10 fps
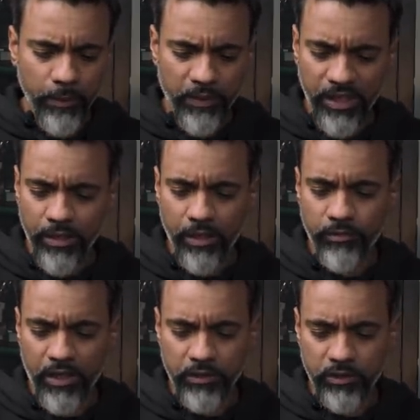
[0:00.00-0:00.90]
But again,
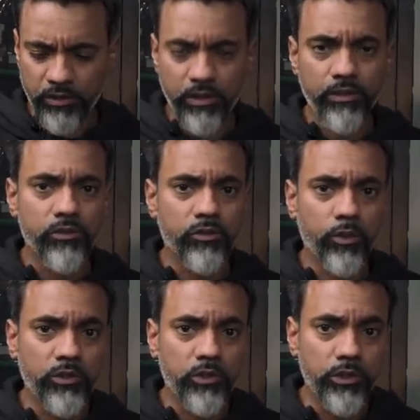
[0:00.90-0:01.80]
I just hear
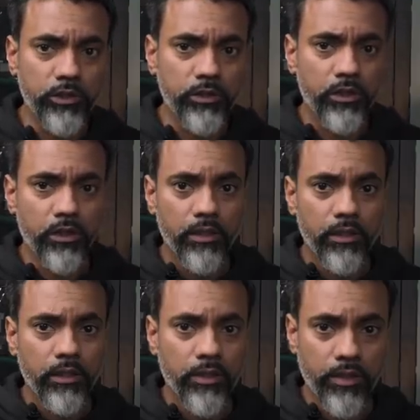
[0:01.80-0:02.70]
so much good
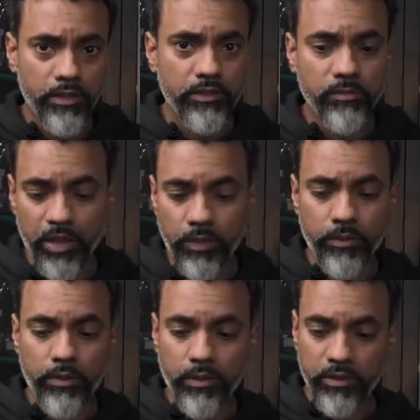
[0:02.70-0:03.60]
things
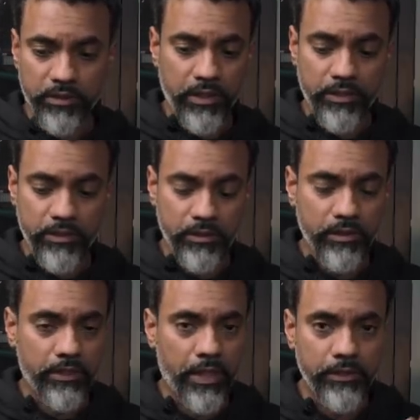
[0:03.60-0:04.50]
about this lens
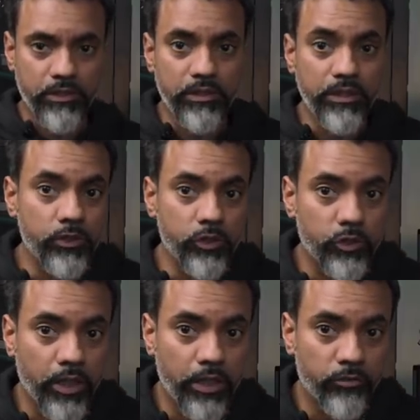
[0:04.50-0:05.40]
that I just needed to
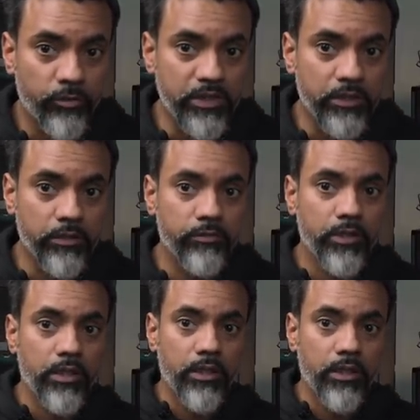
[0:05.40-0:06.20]
try it out for myself,